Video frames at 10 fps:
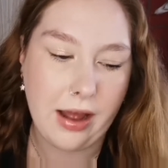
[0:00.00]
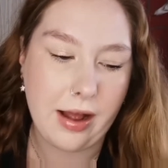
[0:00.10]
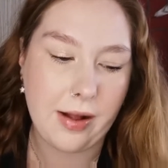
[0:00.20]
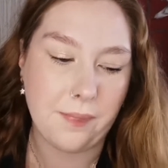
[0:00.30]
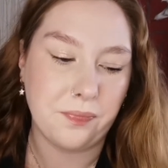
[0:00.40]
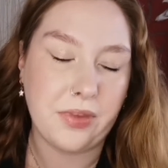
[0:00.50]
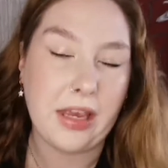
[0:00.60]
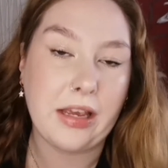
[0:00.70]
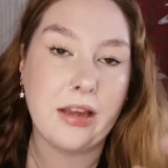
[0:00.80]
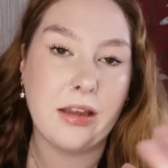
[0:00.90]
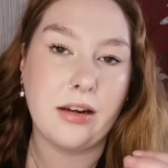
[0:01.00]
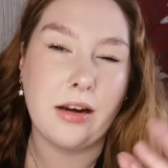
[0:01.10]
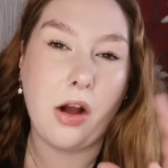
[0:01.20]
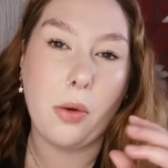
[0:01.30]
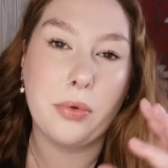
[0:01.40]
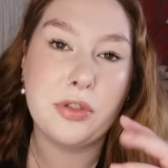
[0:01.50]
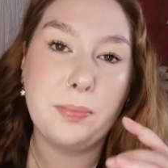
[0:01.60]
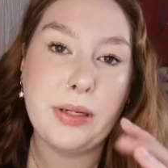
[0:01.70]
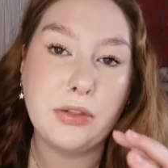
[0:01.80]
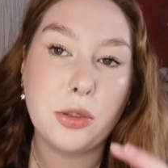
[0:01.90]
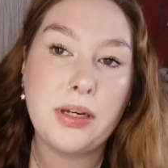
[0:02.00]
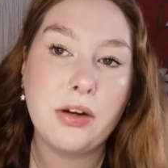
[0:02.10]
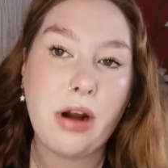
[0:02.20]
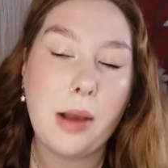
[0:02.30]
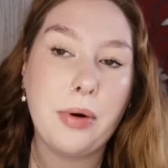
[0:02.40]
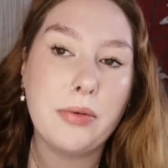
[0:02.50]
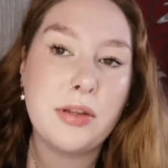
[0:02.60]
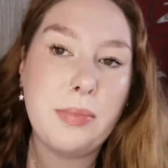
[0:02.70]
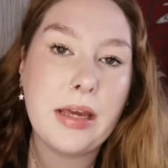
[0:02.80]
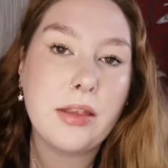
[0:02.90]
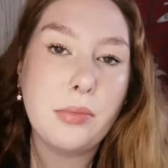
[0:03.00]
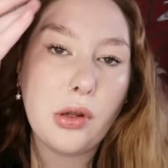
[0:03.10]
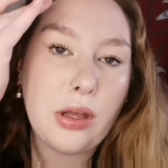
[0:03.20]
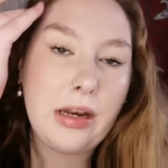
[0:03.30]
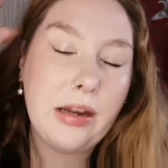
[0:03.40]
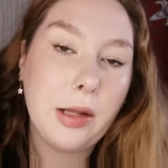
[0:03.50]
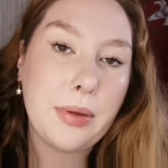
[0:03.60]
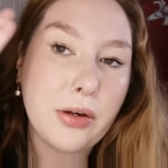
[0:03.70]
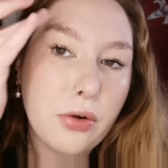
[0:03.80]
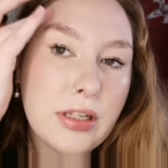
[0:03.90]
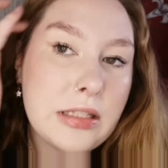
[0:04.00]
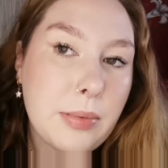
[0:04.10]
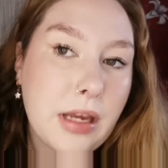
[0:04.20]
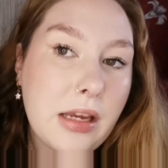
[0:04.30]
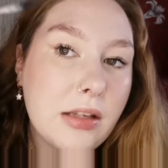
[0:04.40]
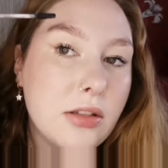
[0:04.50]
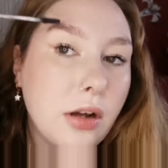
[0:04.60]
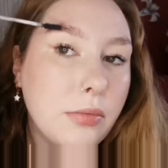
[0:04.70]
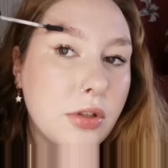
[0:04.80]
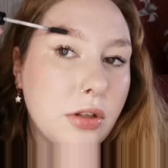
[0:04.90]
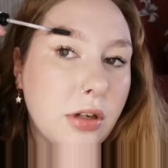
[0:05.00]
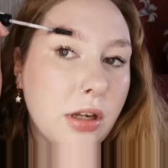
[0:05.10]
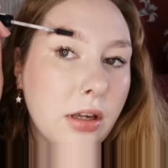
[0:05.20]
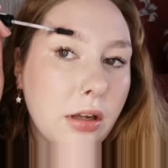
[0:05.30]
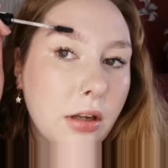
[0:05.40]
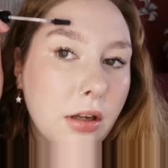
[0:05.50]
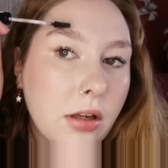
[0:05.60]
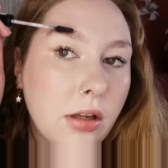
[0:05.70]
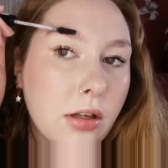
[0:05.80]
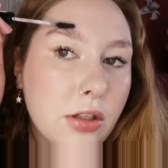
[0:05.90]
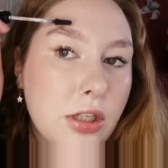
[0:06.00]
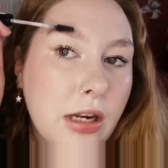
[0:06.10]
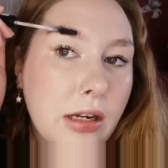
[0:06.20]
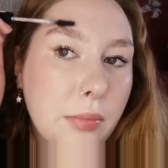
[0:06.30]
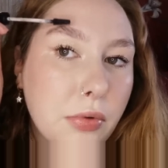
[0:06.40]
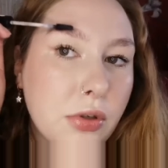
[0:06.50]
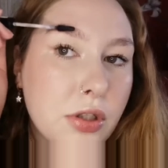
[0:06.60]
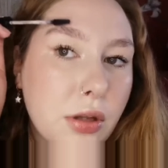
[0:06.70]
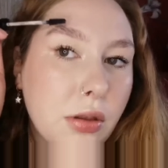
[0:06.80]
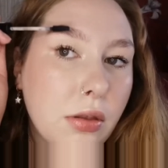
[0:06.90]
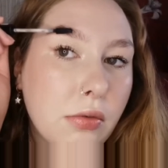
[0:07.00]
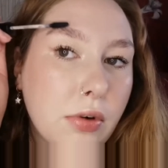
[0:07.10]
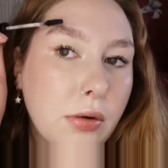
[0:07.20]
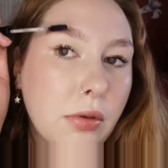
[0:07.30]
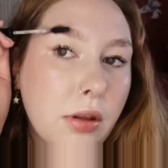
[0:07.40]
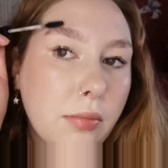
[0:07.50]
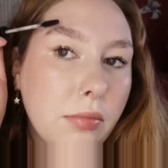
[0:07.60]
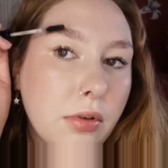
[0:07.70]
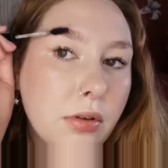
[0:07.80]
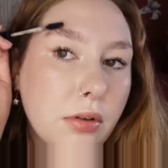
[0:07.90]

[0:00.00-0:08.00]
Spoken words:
It can almost build up in your eyebrows and make them look a little bit crispy. So I'm just going to gently brush through them.